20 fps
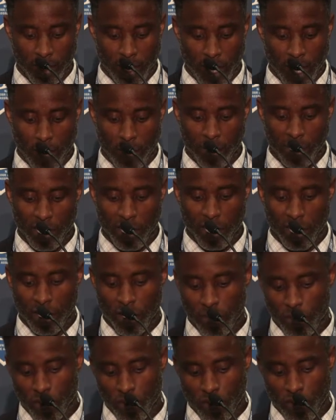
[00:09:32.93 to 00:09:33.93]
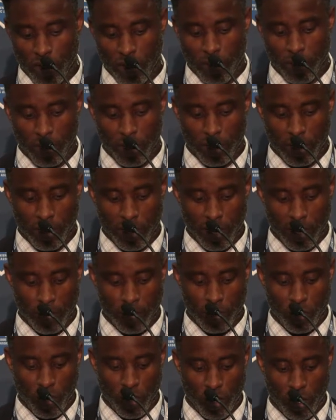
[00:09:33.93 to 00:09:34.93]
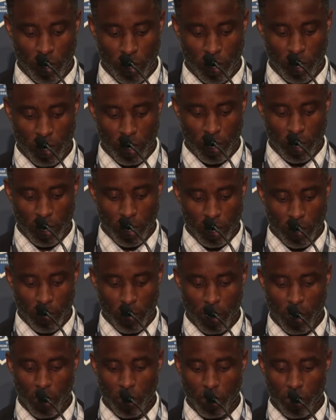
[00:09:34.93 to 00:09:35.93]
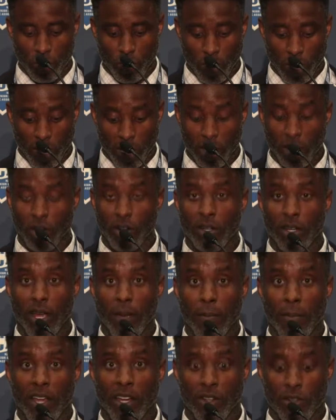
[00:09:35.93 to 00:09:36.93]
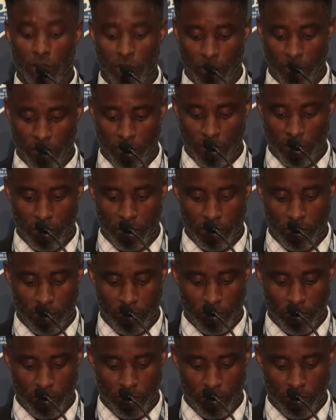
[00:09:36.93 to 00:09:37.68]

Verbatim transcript: I began to move up the depth chart because of what I learned at Bakersfield.